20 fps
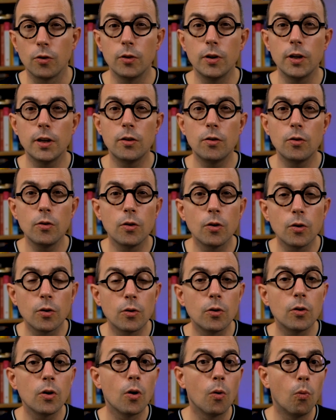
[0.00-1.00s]
You need to
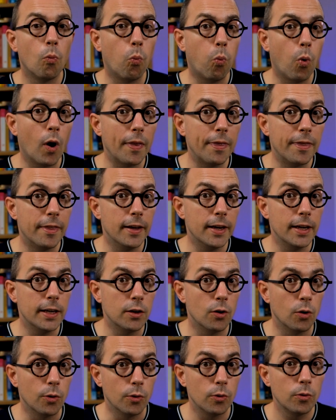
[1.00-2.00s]
know what they
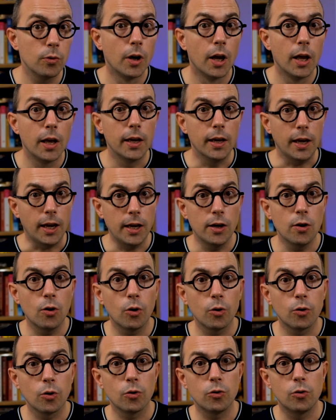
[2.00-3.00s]
know in
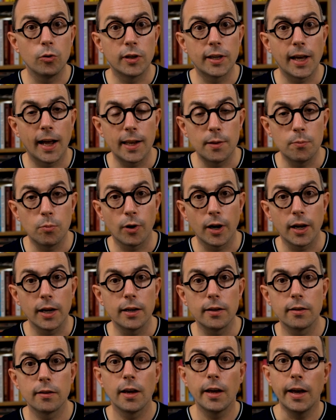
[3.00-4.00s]
order to
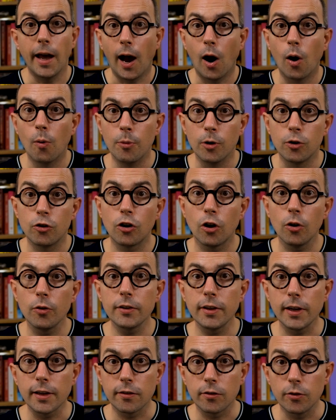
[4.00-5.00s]
calibrate how much
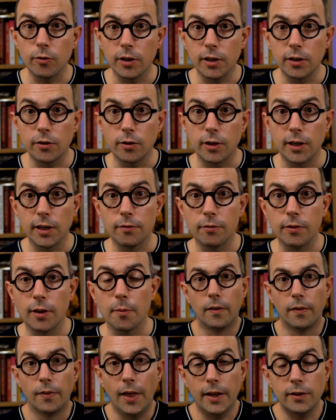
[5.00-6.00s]
context you need to give
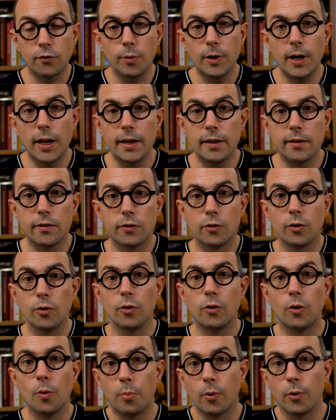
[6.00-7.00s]
them. That relates
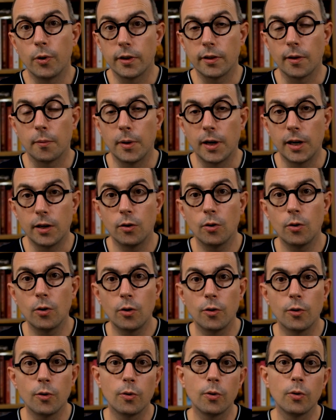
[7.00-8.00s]
to the point I made
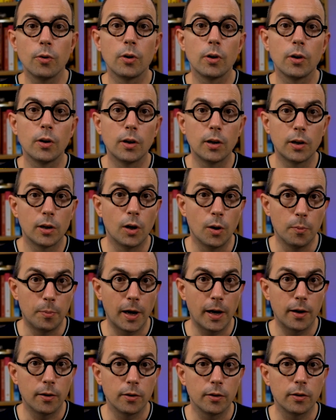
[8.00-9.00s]
earlier
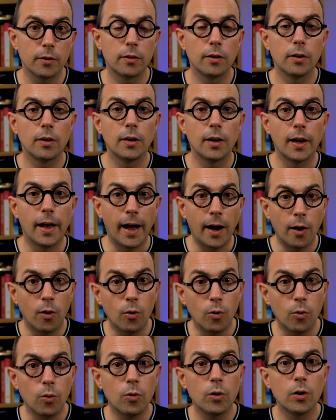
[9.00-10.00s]
about
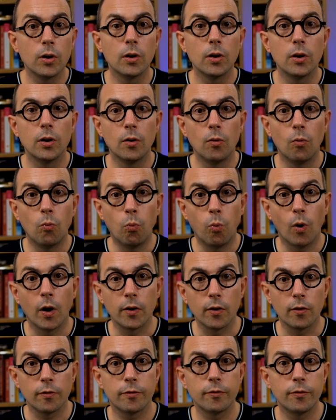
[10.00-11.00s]
how
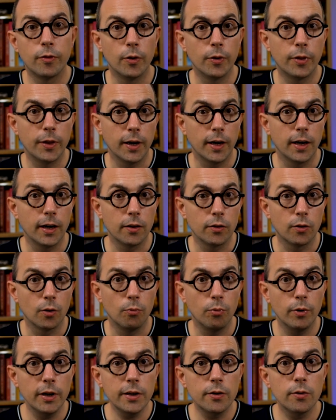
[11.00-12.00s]
one of the things the
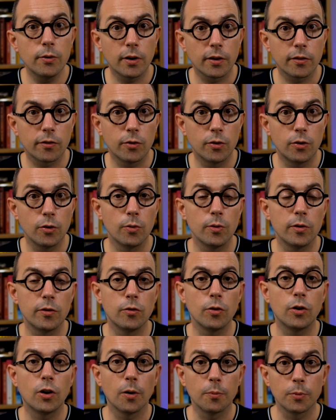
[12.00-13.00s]
reader has to do is
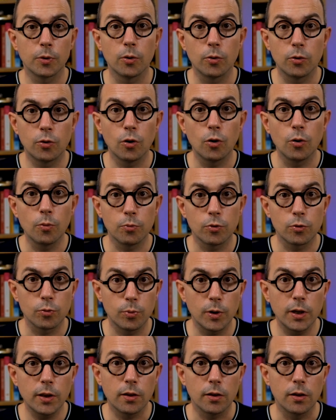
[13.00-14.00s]
to come to terms
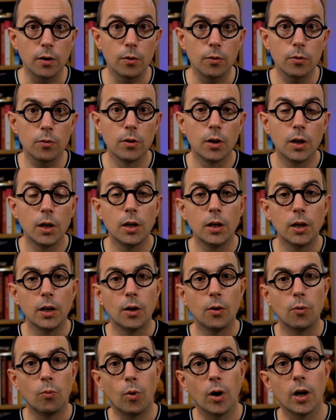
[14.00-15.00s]
with you.
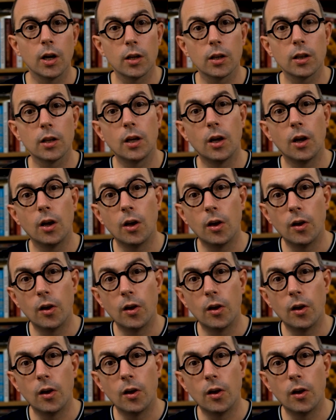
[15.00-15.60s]
Well,